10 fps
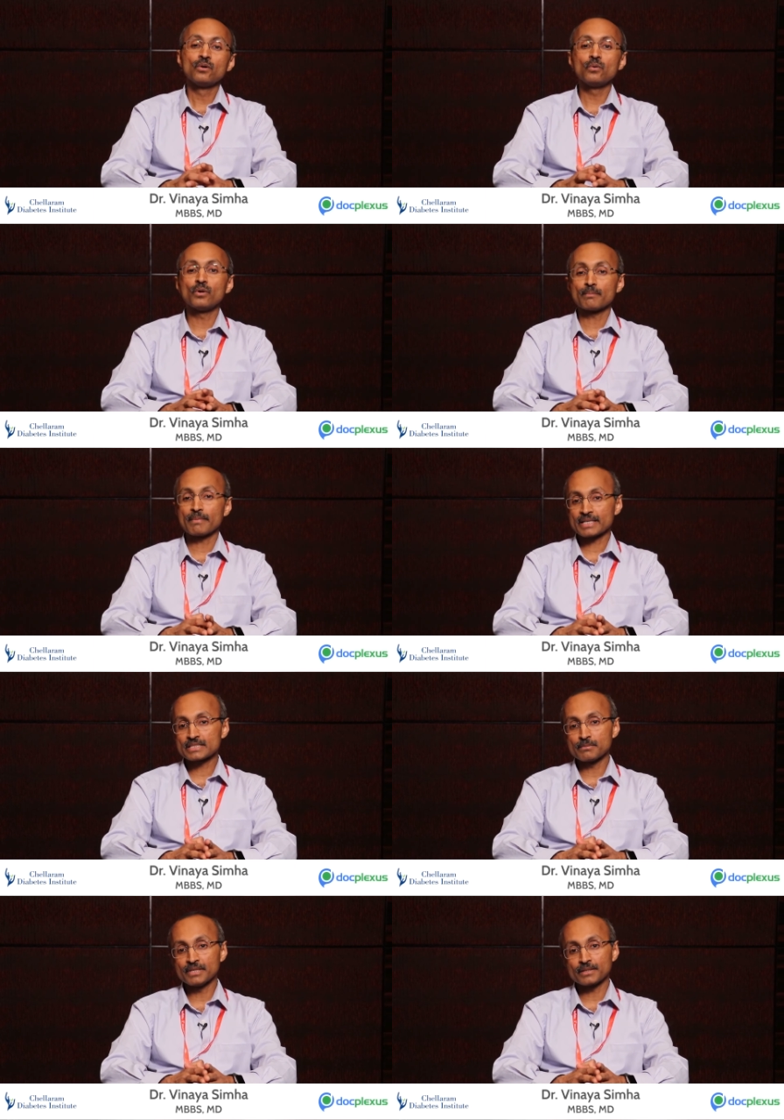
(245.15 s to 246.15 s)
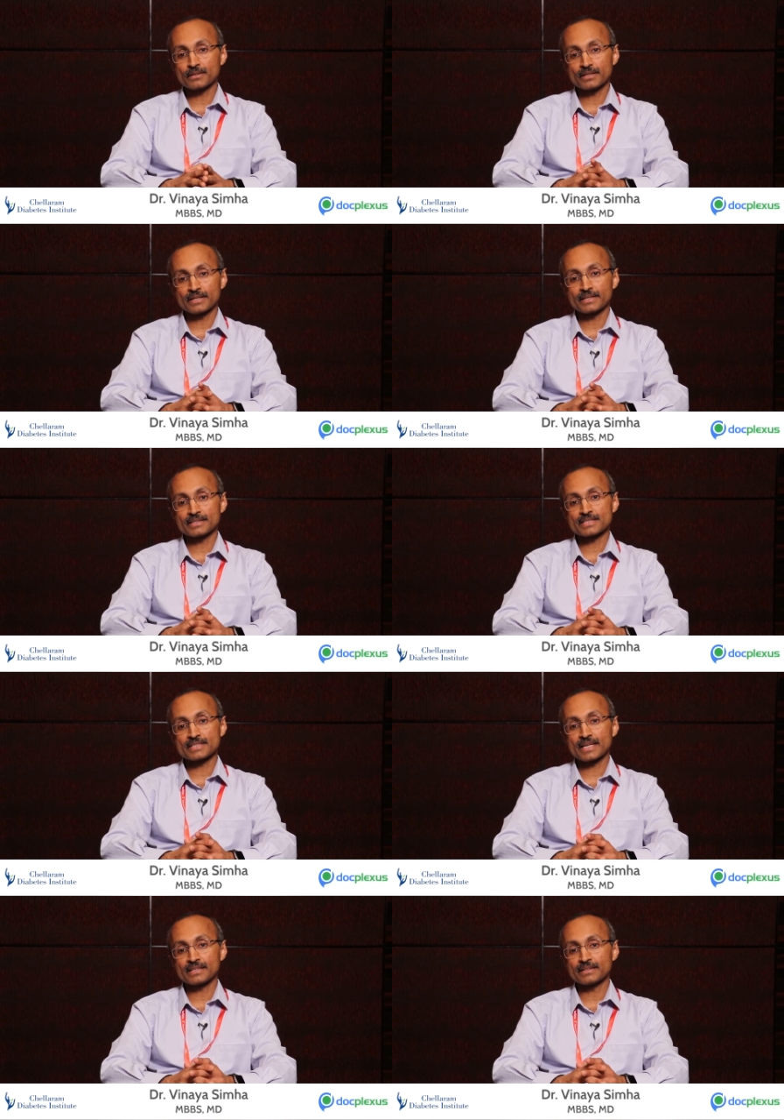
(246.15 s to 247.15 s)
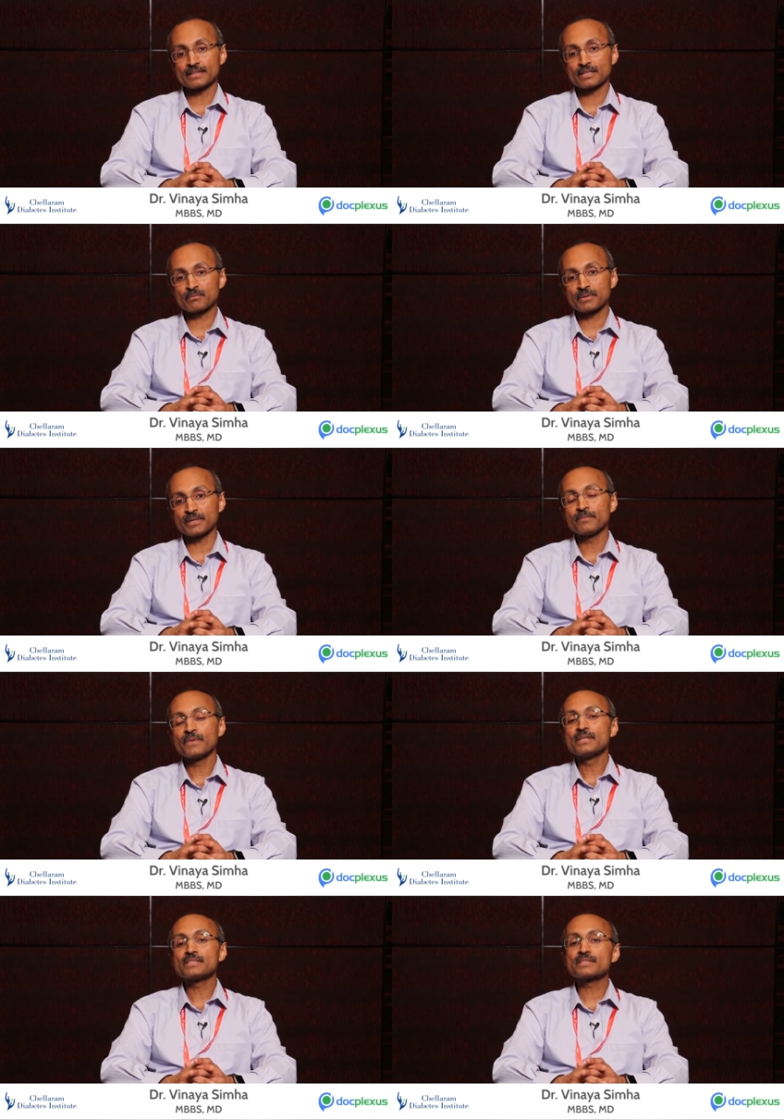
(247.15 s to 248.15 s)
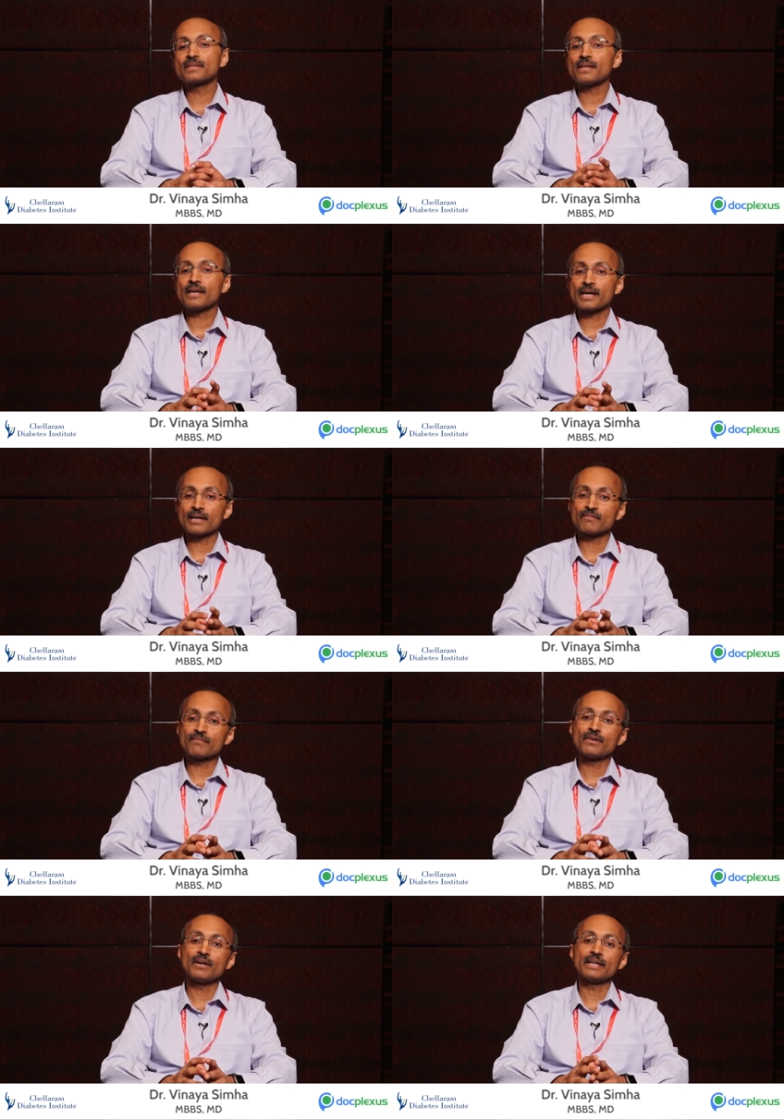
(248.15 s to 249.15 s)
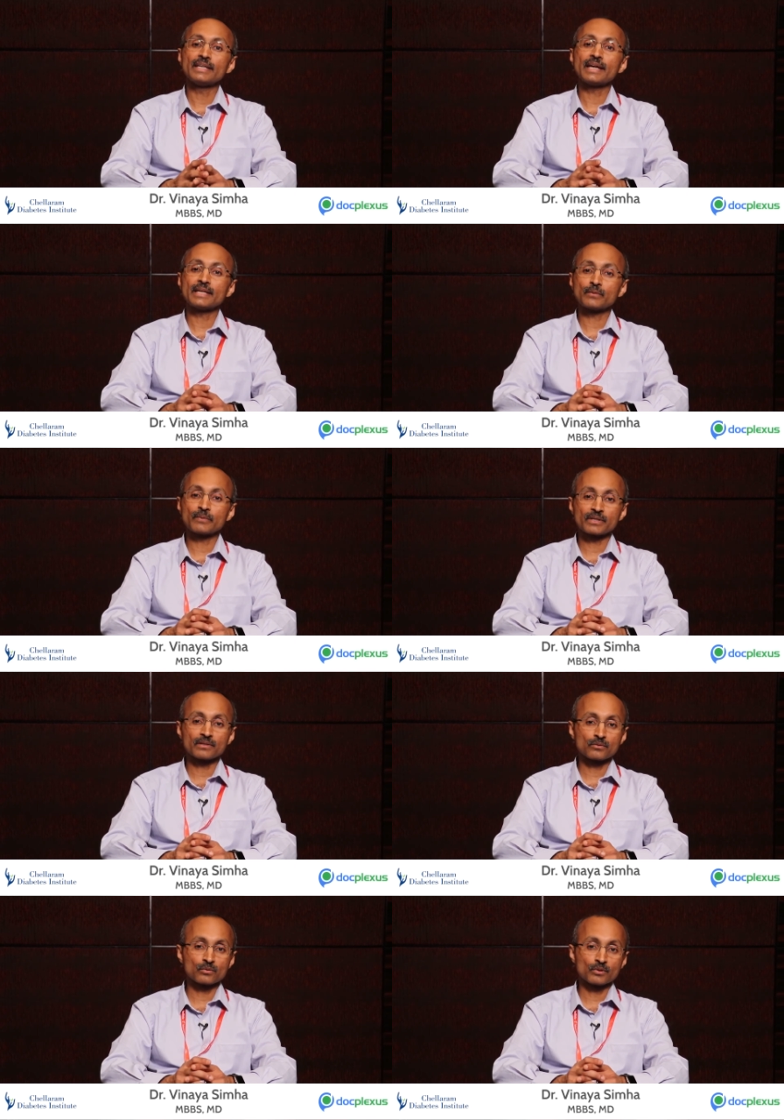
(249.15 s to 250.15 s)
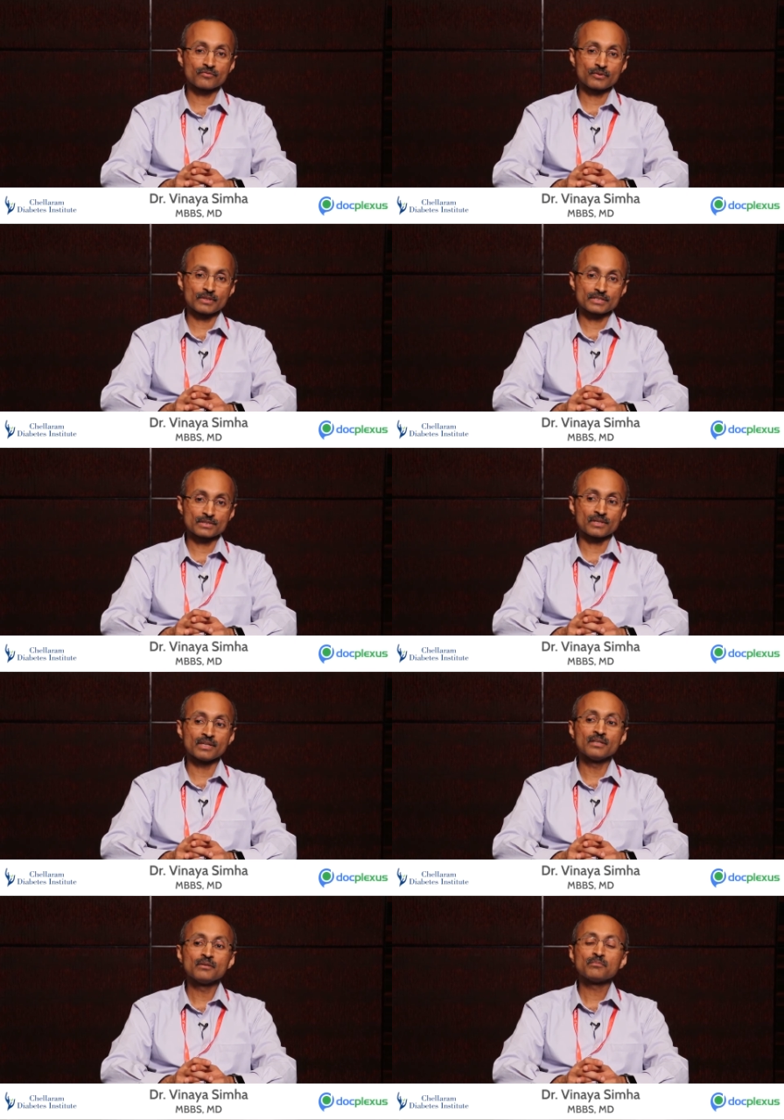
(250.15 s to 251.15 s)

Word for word: who on maximally tolerated statin therapy still have inadequate control of cholesterol.